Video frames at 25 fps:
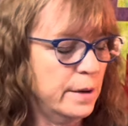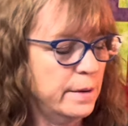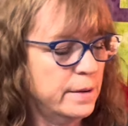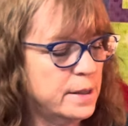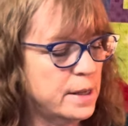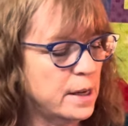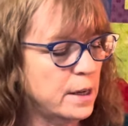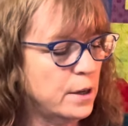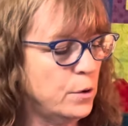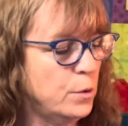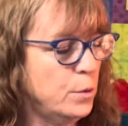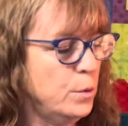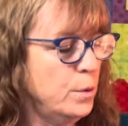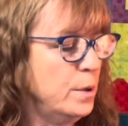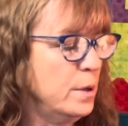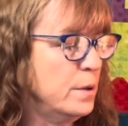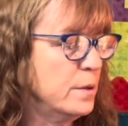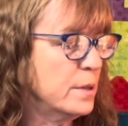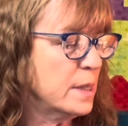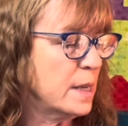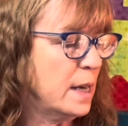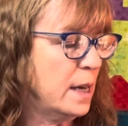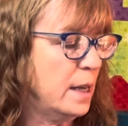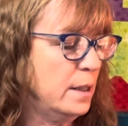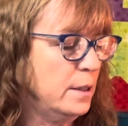I was like, oh, those
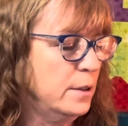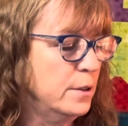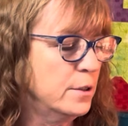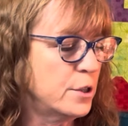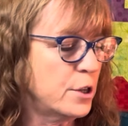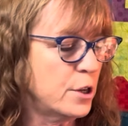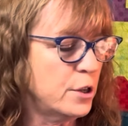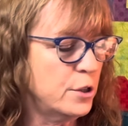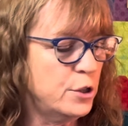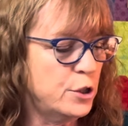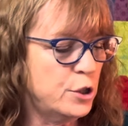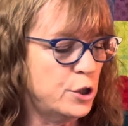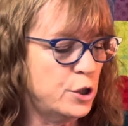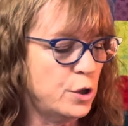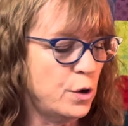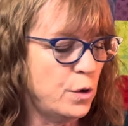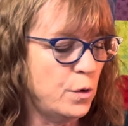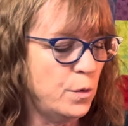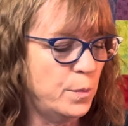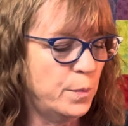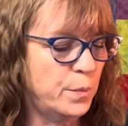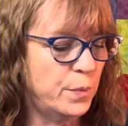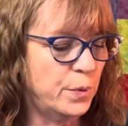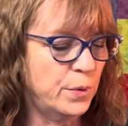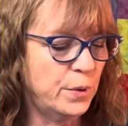colors are so
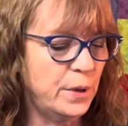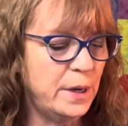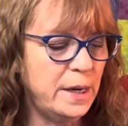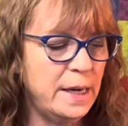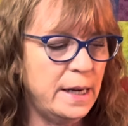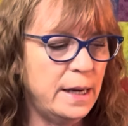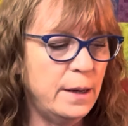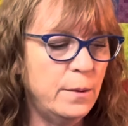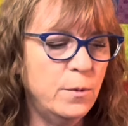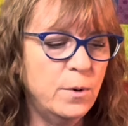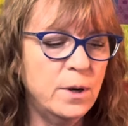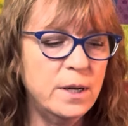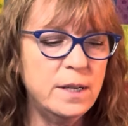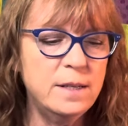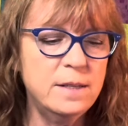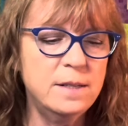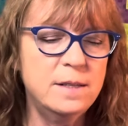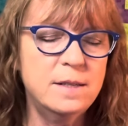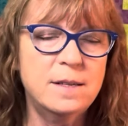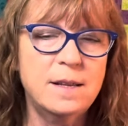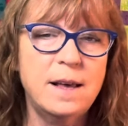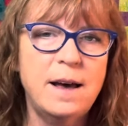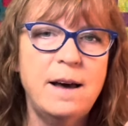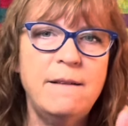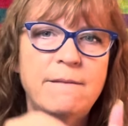pretty. What
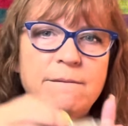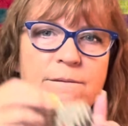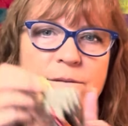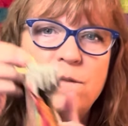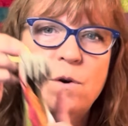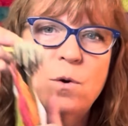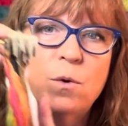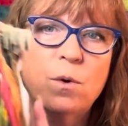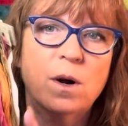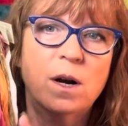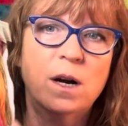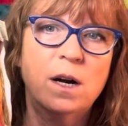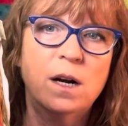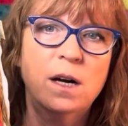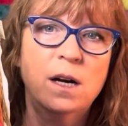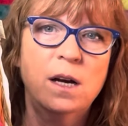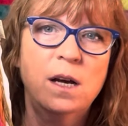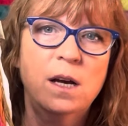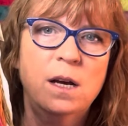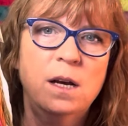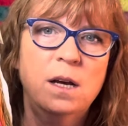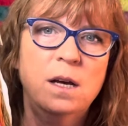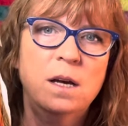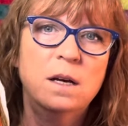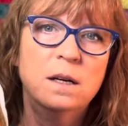is that for?
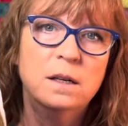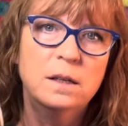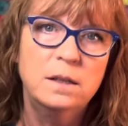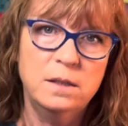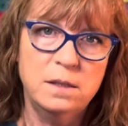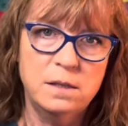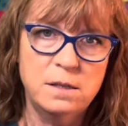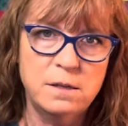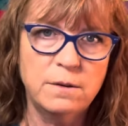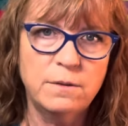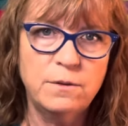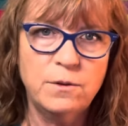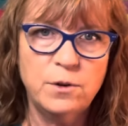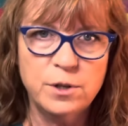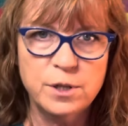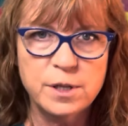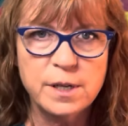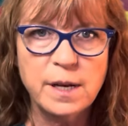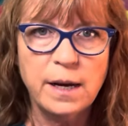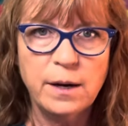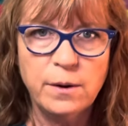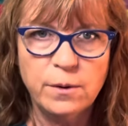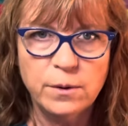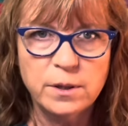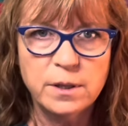Because of course
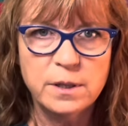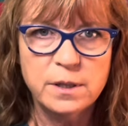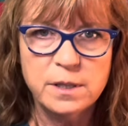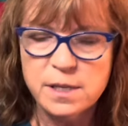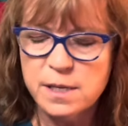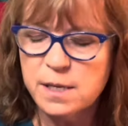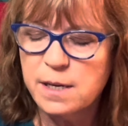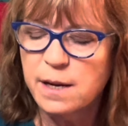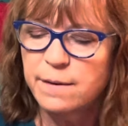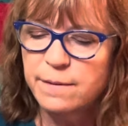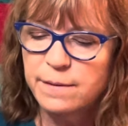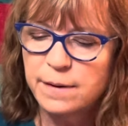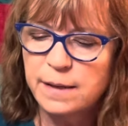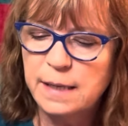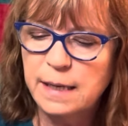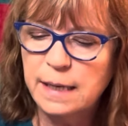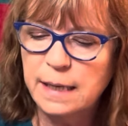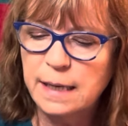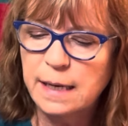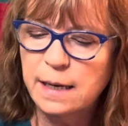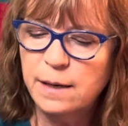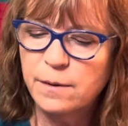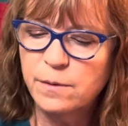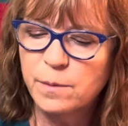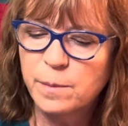I ordered stuff and then
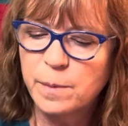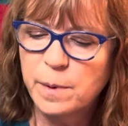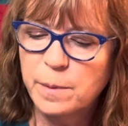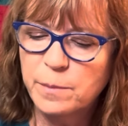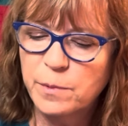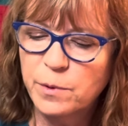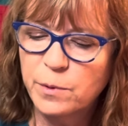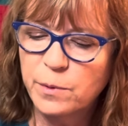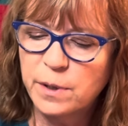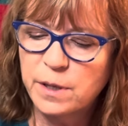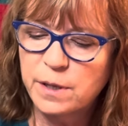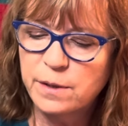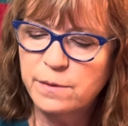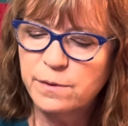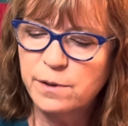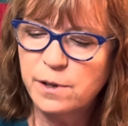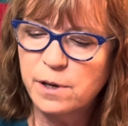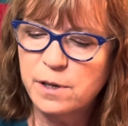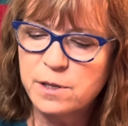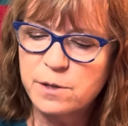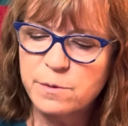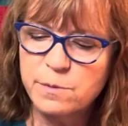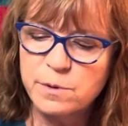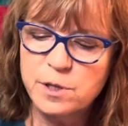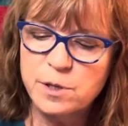can't remember what the
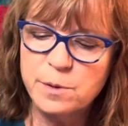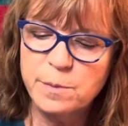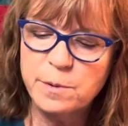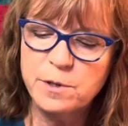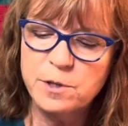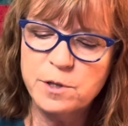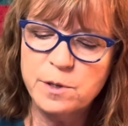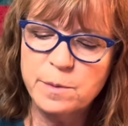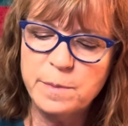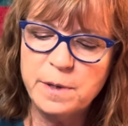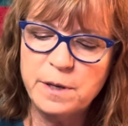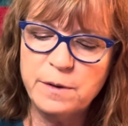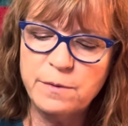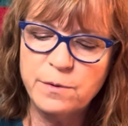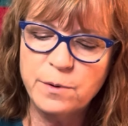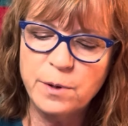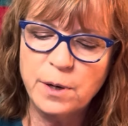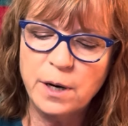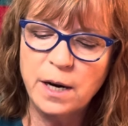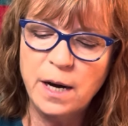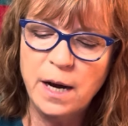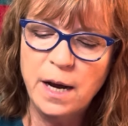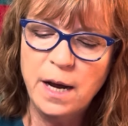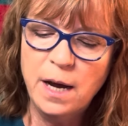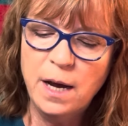floss was supposed to be
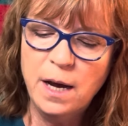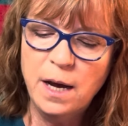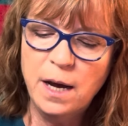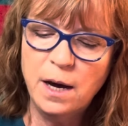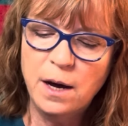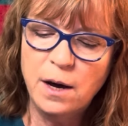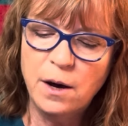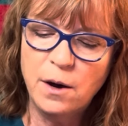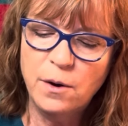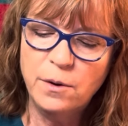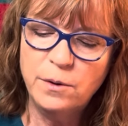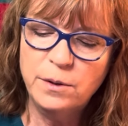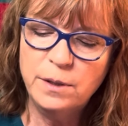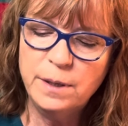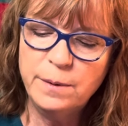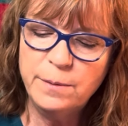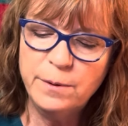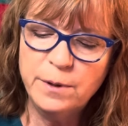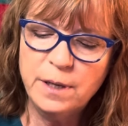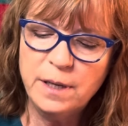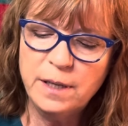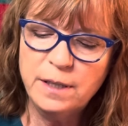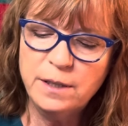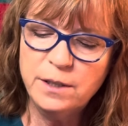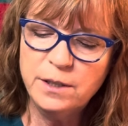for only
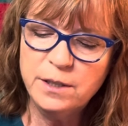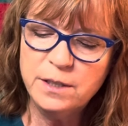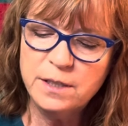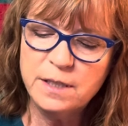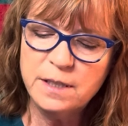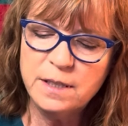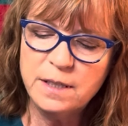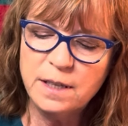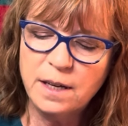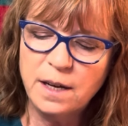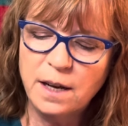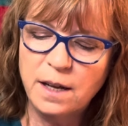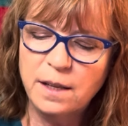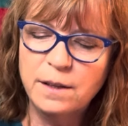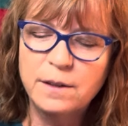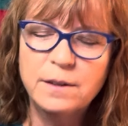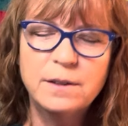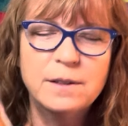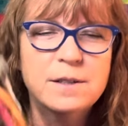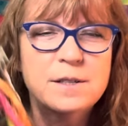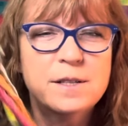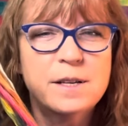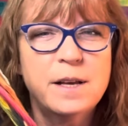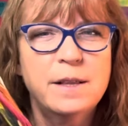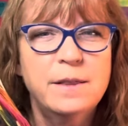when I looked at the
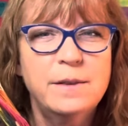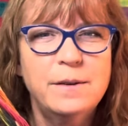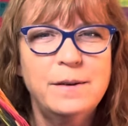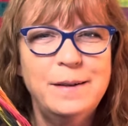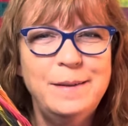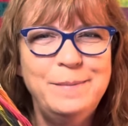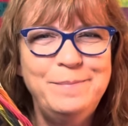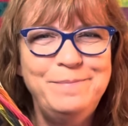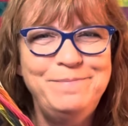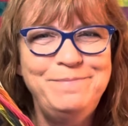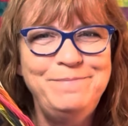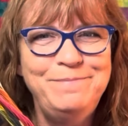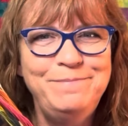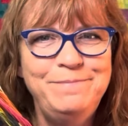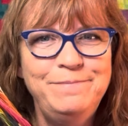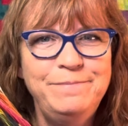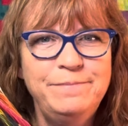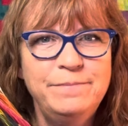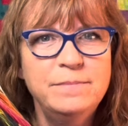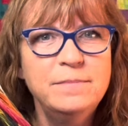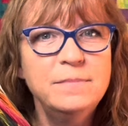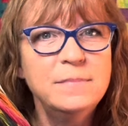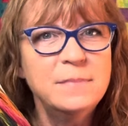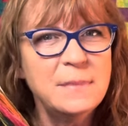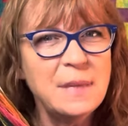colors, I thought, mm,
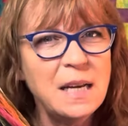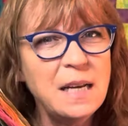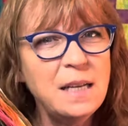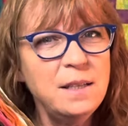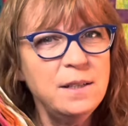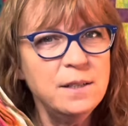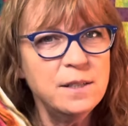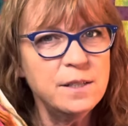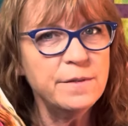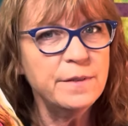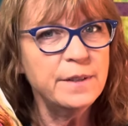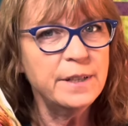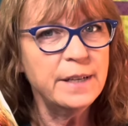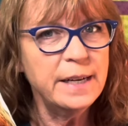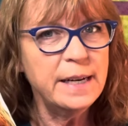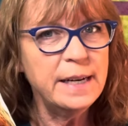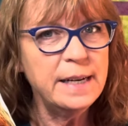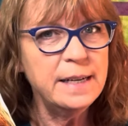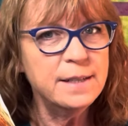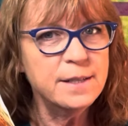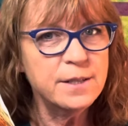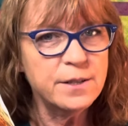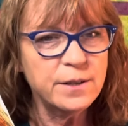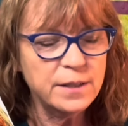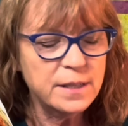that looks very
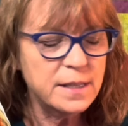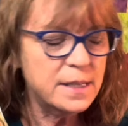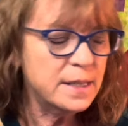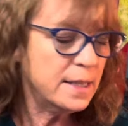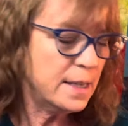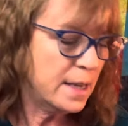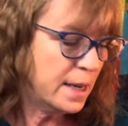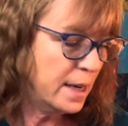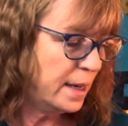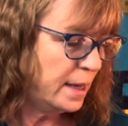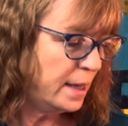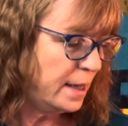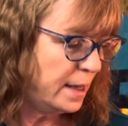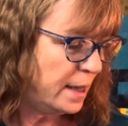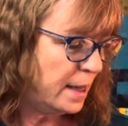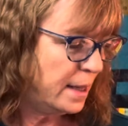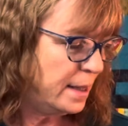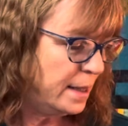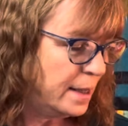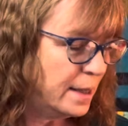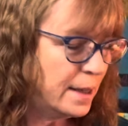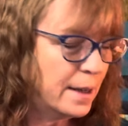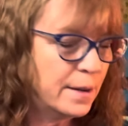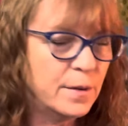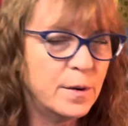hands-on design. And
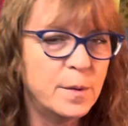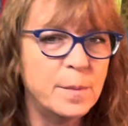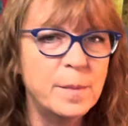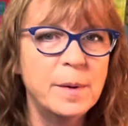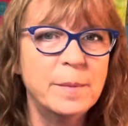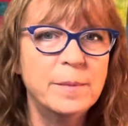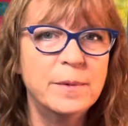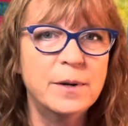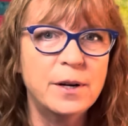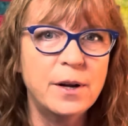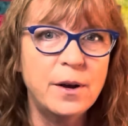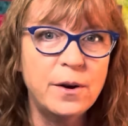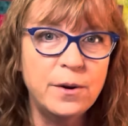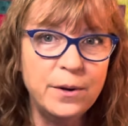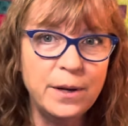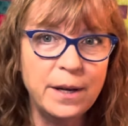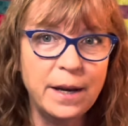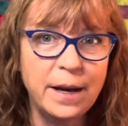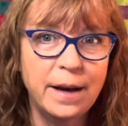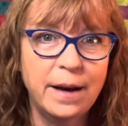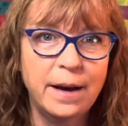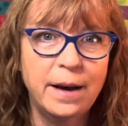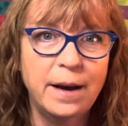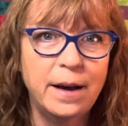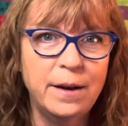then I remembered, oh
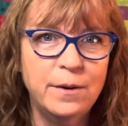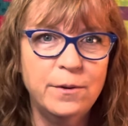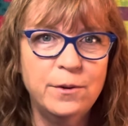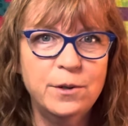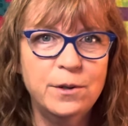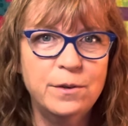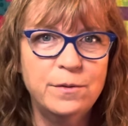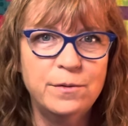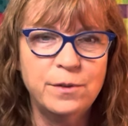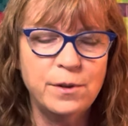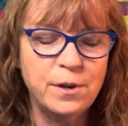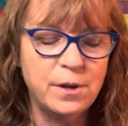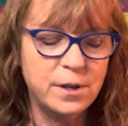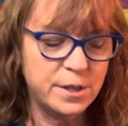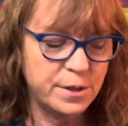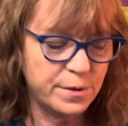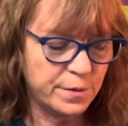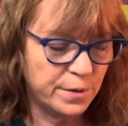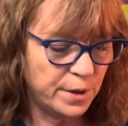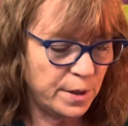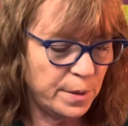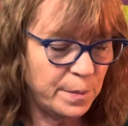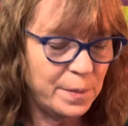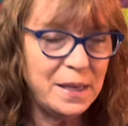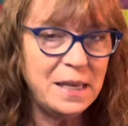yeah, I ordered floss
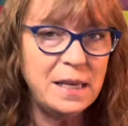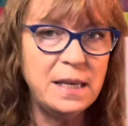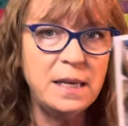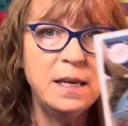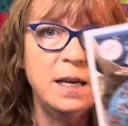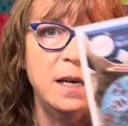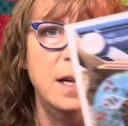for the bee.